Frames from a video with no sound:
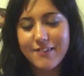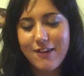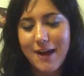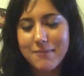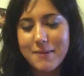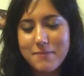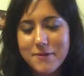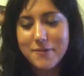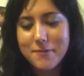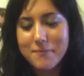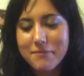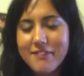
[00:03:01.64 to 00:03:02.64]
grab my
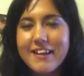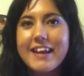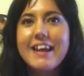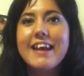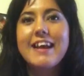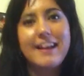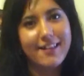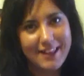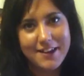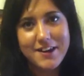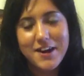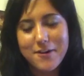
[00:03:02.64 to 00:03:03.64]
boob. He
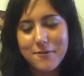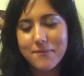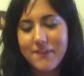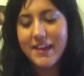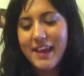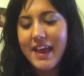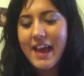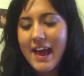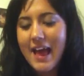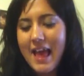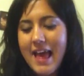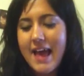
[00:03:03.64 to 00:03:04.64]
said no.
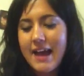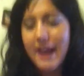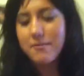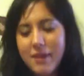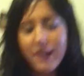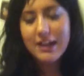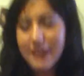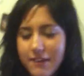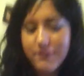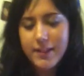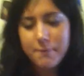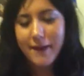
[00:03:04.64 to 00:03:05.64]
And I'm not sure
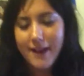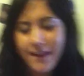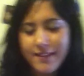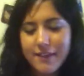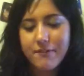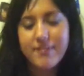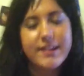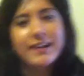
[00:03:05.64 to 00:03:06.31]
if it's because he was a